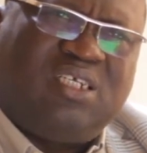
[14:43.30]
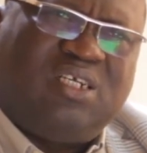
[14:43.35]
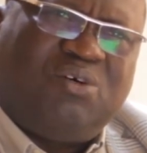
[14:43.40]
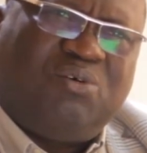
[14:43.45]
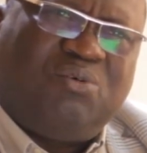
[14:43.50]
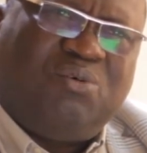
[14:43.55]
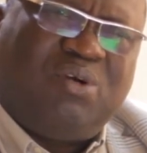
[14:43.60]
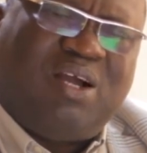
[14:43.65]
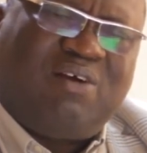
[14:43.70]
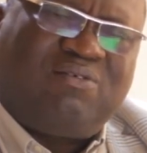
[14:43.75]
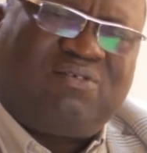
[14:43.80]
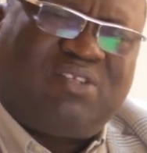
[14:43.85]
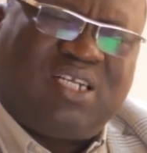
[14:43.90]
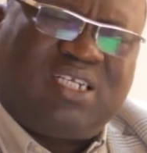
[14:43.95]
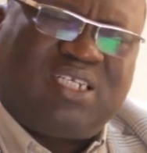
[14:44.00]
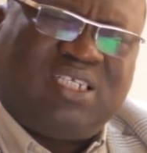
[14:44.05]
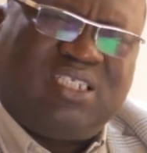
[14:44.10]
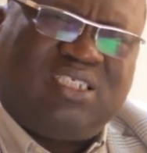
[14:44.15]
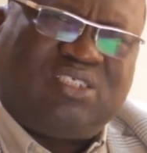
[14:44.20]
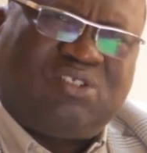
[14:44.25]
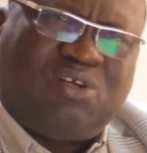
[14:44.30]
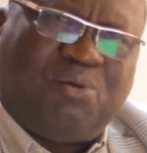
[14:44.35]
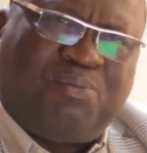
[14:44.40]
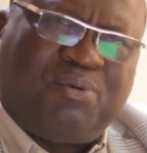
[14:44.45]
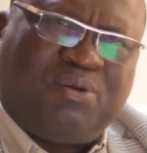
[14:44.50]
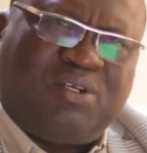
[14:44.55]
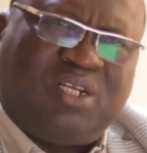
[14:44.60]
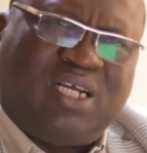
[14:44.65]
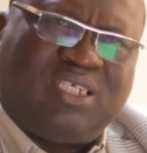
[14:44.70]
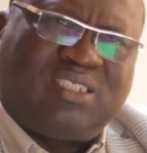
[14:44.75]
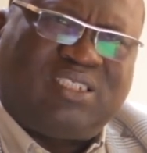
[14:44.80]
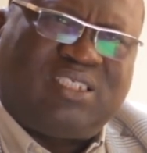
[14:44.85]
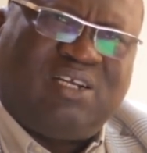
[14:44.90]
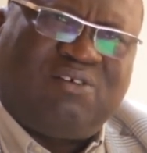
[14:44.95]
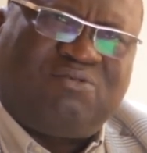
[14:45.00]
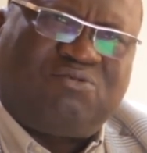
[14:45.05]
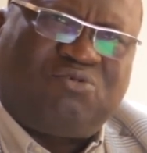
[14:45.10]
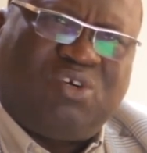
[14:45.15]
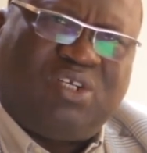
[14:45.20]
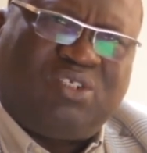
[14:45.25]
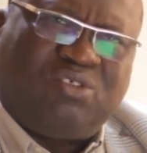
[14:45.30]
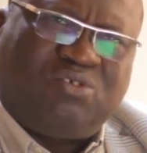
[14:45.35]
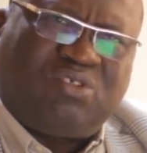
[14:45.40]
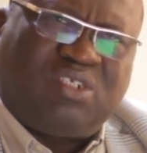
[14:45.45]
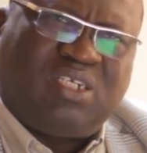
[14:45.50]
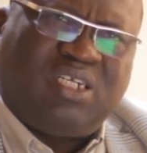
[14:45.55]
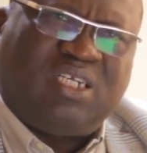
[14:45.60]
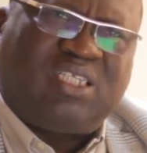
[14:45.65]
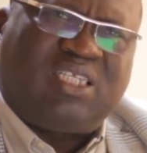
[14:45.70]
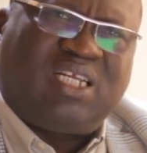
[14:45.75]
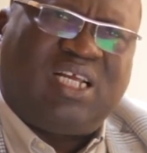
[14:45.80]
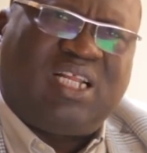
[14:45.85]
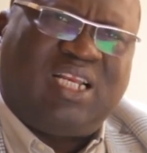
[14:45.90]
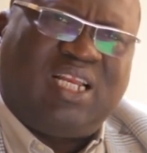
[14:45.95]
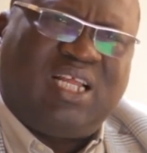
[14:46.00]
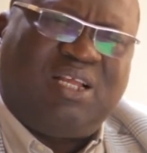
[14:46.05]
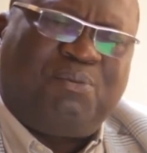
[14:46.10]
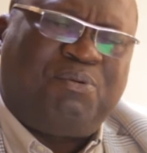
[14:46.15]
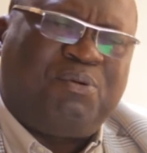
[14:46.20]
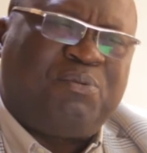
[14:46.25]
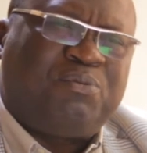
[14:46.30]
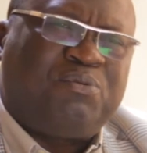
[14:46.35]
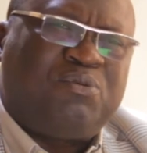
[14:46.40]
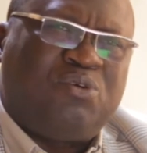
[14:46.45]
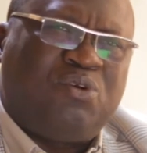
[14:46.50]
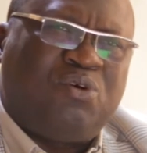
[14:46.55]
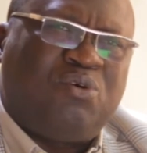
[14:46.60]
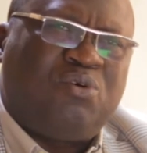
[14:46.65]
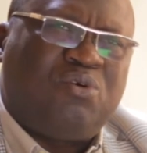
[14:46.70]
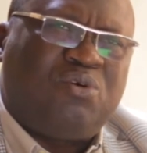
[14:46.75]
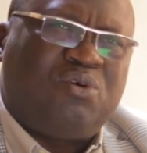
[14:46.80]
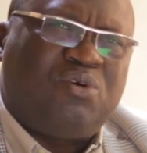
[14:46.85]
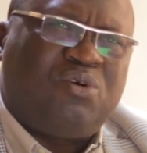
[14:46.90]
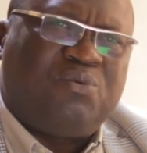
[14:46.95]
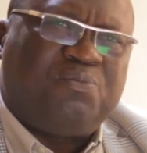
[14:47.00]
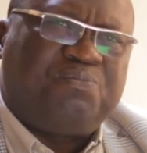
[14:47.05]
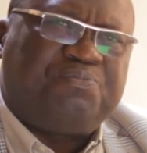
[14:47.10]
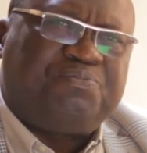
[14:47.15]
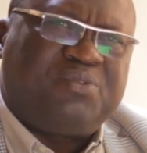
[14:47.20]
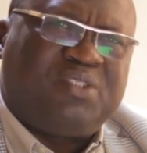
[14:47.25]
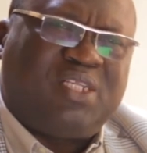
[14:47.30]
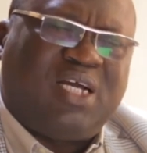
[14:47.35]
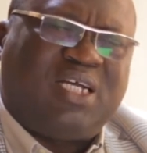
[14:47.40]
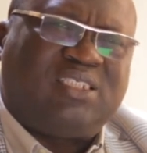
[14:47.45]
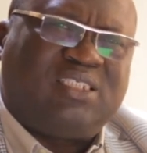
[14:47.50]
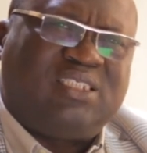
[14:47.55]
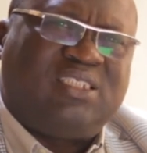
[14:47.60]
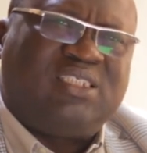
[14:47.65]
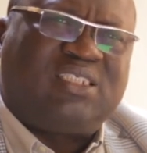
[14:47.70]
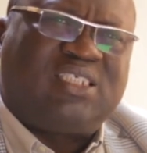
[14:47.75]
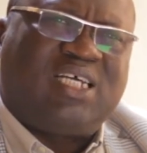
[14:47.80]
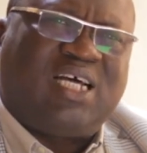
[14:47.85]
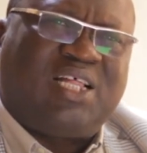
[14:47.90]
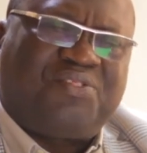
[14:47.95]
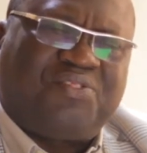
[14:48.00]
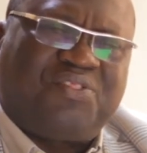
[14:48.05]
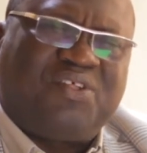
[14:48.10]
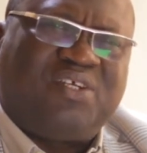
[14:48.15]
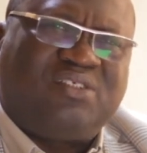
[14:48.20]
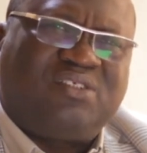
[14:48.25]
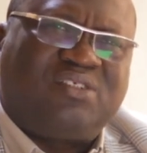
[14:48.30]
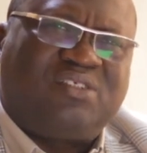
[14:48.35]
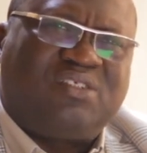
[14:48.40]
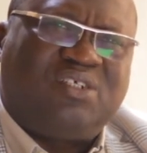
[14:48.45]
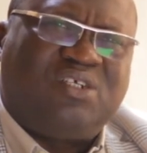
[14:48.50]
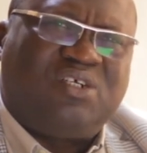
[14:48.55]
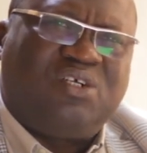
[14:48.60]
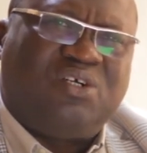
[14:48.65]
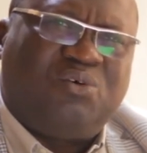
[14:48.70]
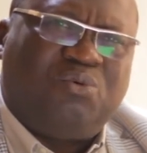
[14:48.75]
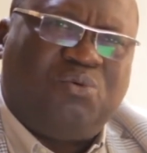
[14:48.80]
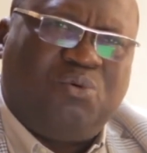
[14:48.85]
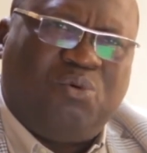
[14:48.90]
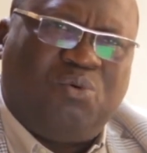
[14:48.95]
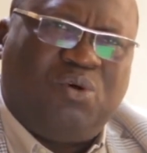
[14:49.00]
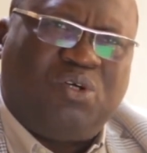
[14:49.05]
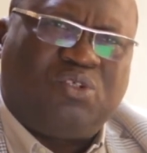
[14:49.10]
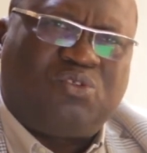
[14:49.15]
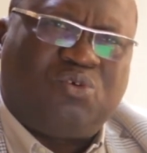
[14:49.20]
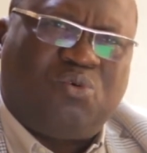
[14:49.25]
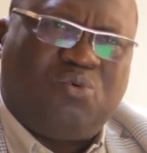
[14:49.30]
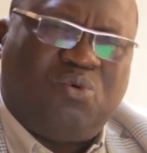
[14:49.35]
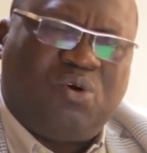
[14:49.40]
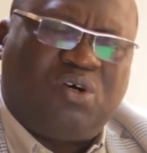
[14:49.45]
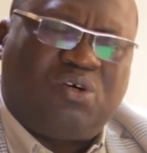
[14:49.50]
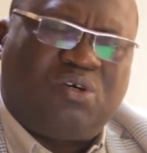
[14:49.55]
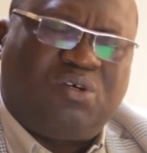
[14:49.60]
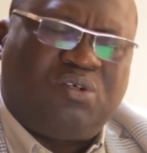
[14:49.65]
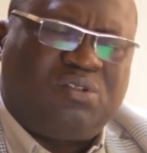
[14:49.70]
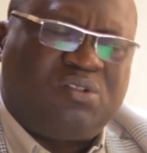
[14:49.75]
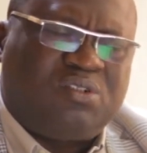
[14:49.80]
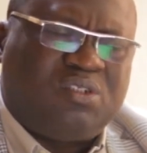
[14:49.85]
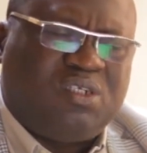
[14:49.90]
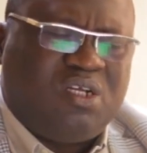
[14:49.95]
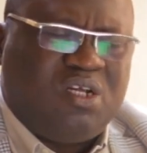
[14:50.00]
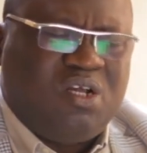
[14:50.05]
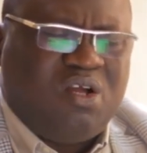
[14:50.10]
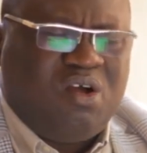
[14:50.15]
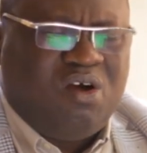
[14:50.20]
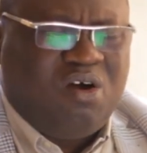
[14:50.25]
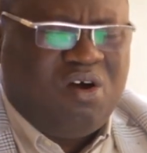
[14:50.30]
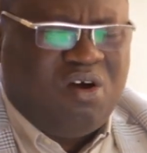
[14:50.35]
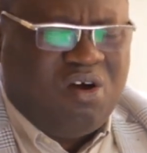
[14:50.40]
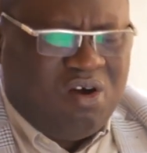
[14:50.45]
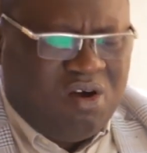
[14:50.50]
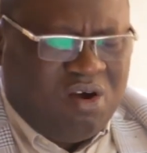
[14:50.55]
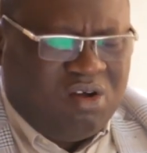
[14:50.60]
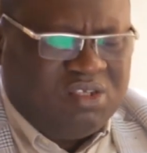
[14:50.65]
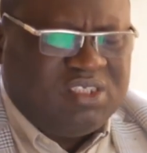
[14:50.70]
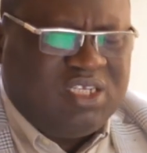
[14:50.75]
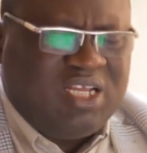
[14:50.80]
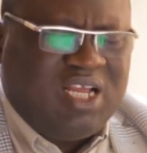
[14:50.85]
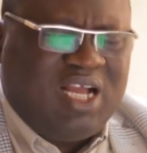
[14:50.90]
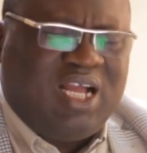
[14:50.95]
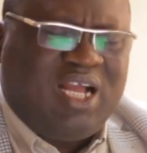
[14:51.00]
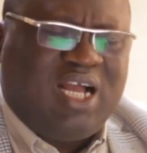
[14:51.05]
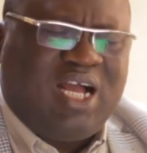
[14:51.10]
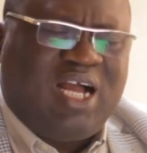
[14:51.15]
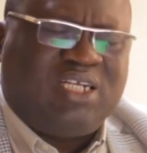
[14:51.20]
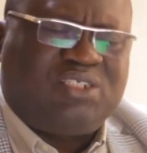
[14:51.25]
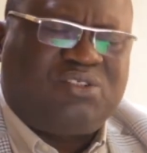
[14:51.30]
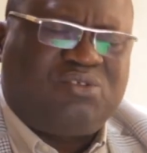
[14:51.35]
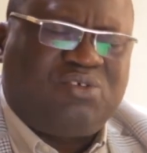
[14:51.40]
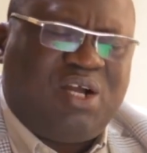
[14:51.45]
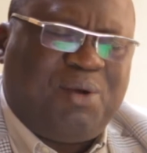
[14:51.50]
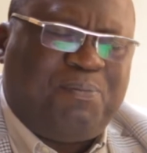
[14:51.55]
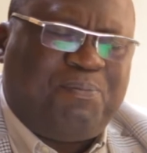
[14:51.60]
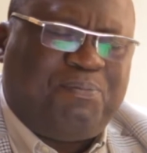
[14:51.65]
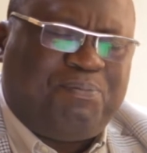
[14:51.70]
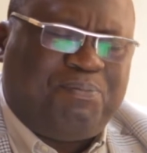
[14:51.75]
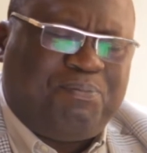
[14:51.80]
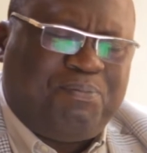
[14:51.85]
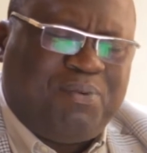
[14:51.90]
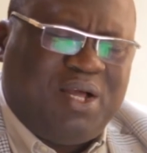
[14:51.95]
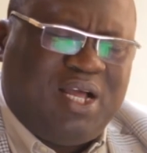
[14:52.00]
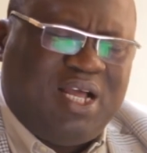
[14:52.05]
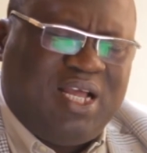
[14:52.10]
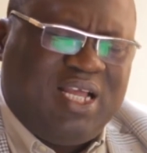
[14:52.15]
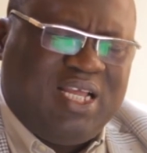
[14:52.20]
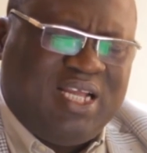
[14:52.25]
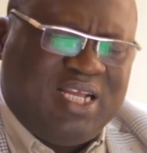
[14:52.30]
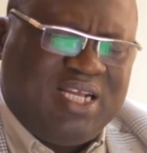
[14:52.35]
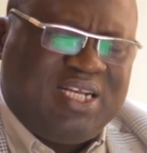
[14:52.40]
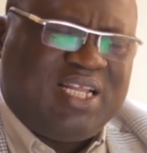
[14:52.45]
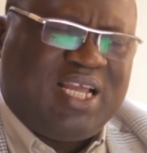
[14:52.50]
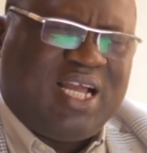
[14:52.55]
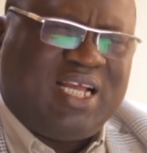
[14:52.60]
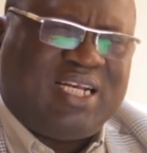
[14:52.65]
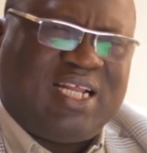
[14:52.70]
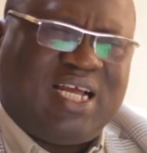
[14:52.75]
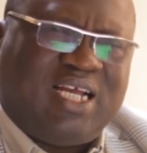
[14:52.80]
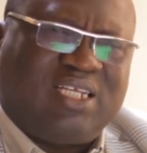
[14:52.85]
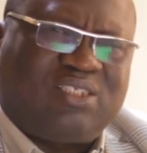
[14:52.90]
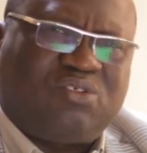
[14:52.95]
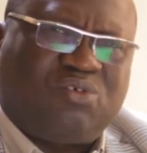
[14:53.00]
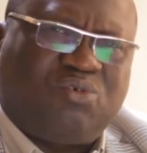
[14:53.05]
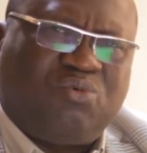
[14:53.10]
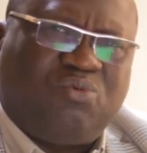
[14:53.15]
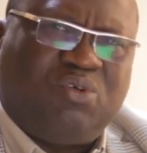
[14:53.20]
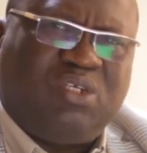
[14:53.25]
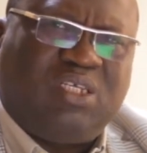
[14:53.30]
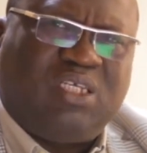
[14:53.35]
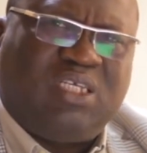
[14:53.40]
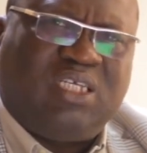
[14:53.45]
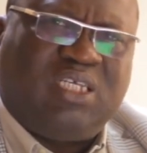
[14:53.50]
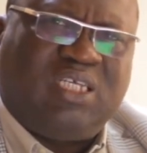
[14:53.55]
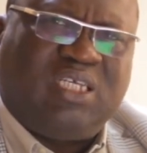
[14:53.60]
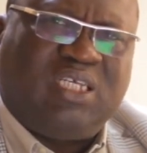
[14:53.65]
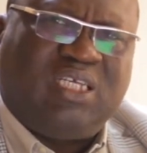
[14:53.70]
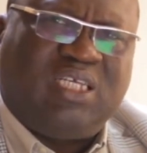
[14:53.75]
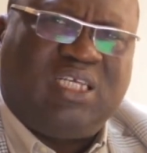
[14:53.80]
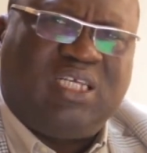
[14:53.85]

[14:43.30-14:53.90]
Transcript: We have taken it upon ourselves to educate and let people know that these are things we want to work on. On the actual area that we